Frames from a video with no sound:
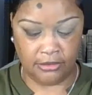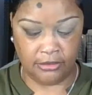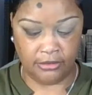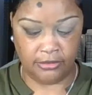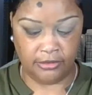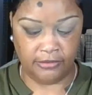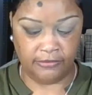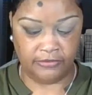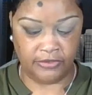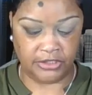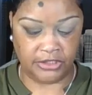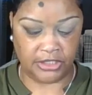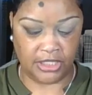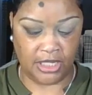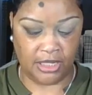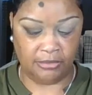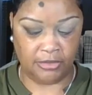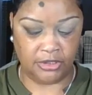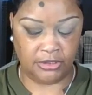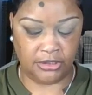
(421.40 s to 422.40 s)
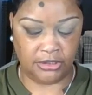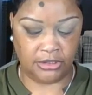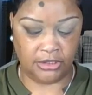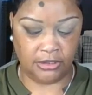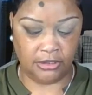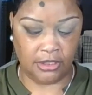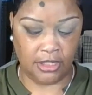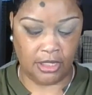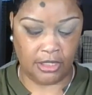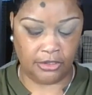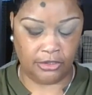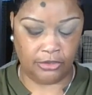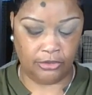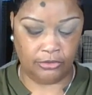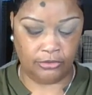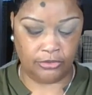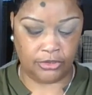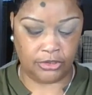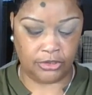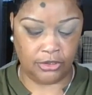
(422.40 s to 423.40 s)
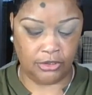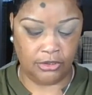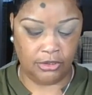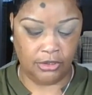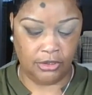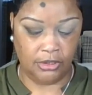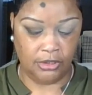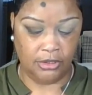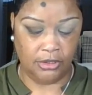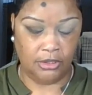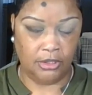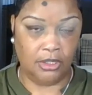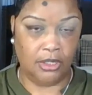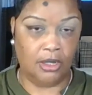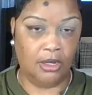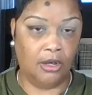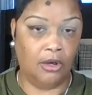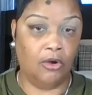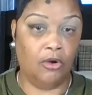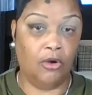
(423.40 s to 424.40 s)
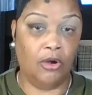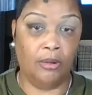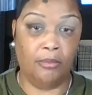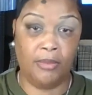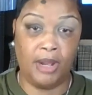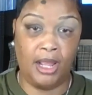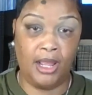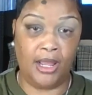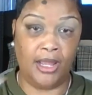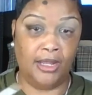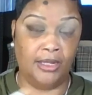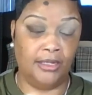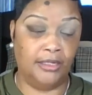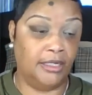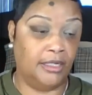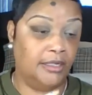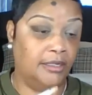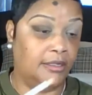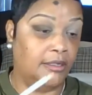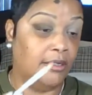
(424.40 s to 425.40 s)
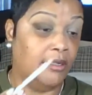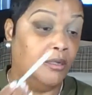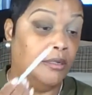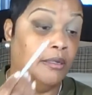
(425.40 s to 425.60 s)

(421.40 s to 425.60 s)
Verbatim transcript: a little of the same concealer I used on my eyelid,